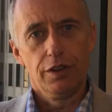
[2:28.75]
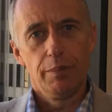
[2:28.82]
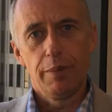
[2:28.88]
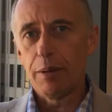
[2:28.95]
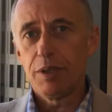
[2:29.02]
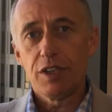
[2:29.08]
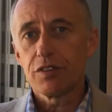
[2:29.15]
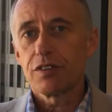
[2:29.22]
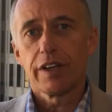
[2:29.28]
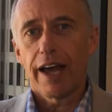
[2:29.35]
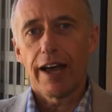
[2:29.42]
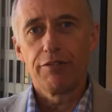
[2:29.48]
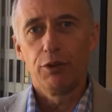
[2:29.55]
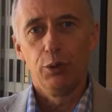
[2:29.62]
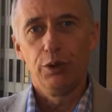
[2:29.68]
that maybe doesn't
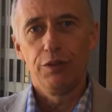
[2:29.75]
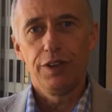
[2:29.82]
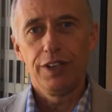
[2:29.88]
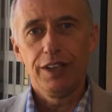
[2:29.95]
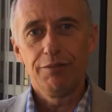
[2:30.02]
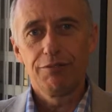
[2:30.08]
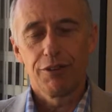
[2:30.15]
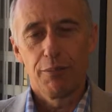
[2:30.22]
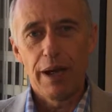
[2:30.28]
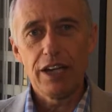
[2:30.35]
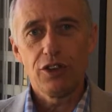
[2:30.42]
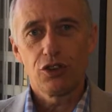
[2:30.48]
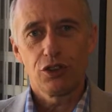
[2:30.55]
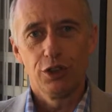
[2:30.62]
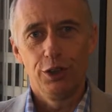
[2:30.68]
have all of the
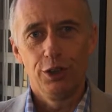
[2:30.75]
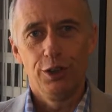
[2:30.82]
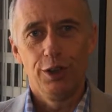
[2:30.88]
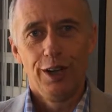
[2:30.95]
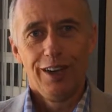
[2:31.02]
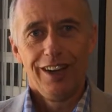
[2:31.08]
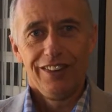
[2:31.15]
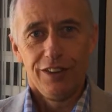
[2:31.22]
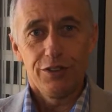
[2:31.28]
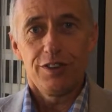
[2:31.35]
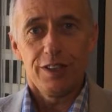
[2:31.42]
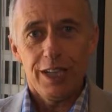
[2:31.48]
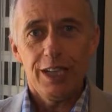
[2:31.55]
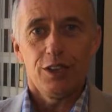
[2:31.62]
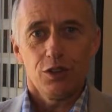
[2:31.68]
information that's
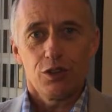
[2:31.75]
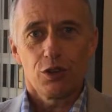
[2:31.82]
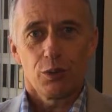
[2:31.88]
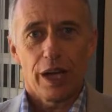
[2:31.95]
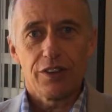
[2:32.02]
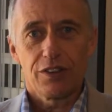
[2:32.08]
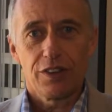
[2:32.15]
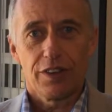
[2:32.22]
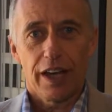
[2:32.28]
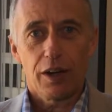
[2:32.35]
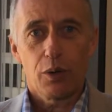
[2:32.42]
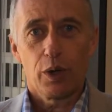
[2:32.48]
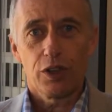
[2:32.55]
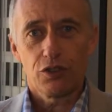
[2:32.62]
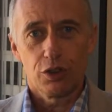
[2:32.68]
needed to answer
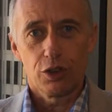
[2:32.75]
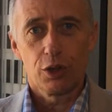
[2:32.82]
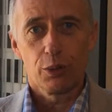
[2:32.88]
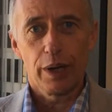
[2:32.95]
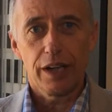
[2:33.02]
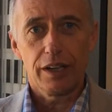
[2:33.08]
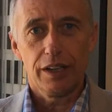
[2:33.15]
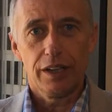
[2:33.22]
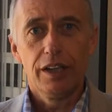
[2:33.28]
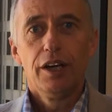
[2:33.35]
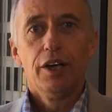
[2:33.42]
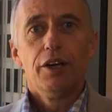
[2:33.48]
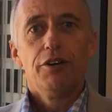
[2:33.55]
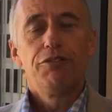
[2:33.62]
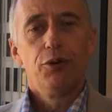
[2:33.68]
that question correctly,
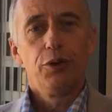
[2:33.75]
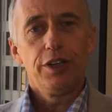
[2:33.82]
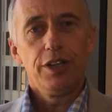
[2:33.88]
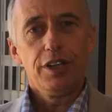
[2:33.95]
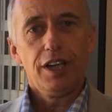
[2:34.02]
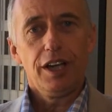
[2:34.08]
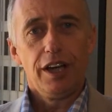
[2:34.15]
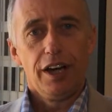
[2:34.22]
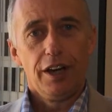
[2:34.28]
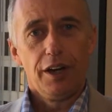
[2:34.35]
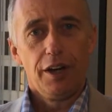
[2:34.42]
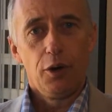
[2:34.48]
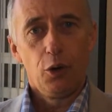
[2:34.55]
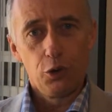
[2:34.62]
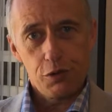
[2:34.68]
for the
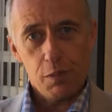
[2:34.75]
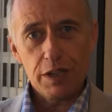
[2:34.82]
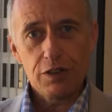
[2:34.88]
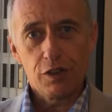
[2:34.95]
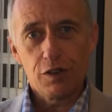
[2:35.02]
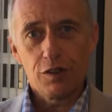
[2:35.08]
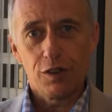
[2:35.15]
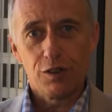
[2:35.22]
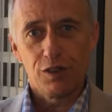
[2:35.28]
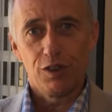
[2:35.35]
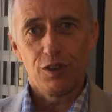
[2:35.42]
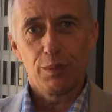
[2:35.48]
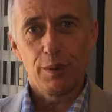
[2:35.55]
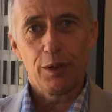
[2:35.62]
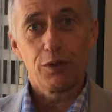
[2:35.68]
automated
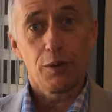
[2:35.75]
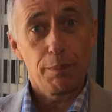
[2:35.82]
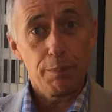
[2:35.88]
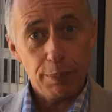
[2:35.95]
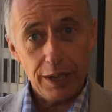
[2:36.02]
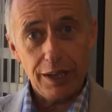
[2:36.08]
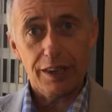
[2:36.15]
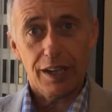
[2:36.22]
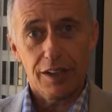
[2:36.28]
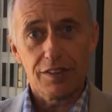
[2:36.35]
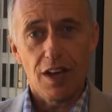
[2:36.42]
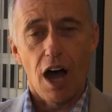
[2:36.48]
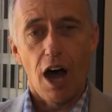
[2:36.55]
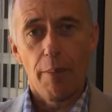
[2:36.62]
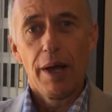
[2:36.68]
assistant to be able to pick that
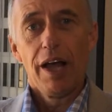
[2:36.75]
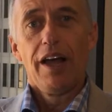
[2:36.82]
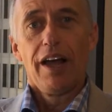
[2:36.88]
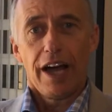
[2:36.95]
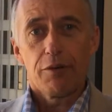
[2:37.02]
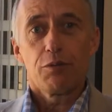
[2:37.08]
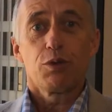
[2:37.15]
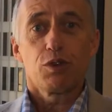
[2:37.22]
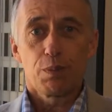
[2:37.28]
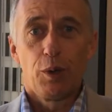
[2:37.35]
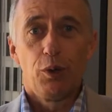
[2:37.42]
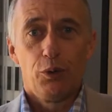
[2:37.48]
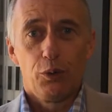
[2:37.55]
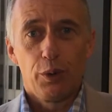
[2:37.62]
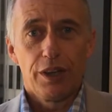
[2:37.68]
up and
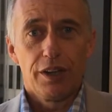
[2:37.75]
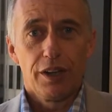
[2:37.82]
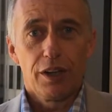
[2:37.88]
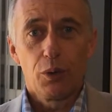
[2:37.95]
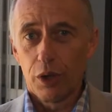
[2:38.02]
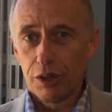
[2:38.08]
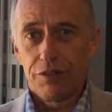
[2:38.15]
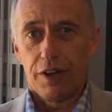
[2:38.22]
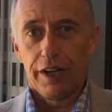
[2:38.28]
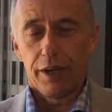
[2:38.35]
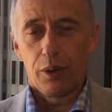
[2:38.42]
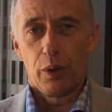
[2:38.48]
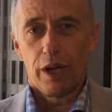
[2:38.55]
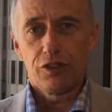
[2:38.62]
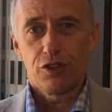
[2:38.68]
respond with a qualifying
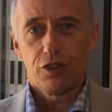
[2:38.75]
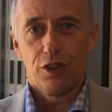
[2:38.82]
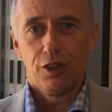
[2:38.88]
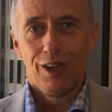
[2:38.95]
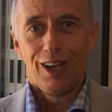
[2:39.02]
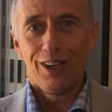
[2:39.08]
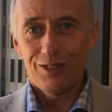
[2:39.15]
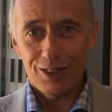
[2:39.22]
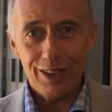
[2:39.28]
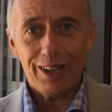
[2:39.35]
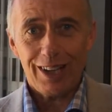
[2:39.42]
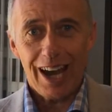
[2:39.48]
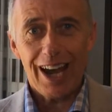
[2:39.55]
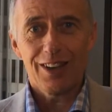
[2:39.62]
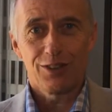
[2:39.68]
question until it
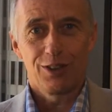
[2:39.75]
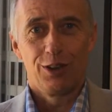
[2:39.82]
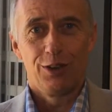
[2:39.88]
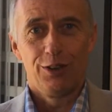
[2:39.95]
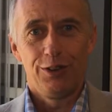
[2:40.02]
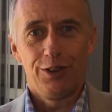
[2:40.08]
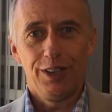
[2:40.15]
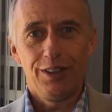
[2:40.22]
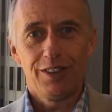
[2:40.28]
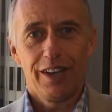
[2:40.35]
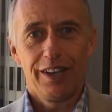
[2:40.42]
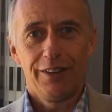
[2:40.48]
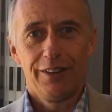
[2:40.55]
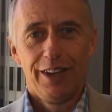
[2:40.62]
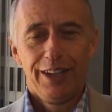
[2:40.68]
has got the
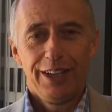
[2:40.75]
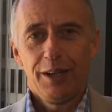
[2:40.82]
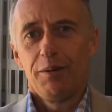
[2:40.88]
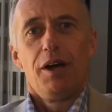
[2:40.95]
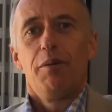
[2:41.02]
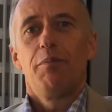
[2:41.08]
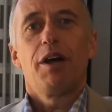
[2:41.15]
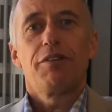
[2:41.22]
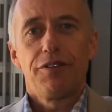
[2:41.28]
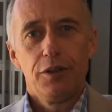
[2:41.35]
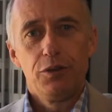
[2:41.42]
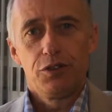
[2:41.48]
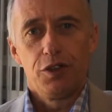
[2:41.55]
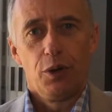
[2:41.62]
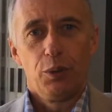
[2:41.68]
detail. My
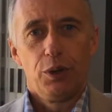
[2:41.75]
phone's not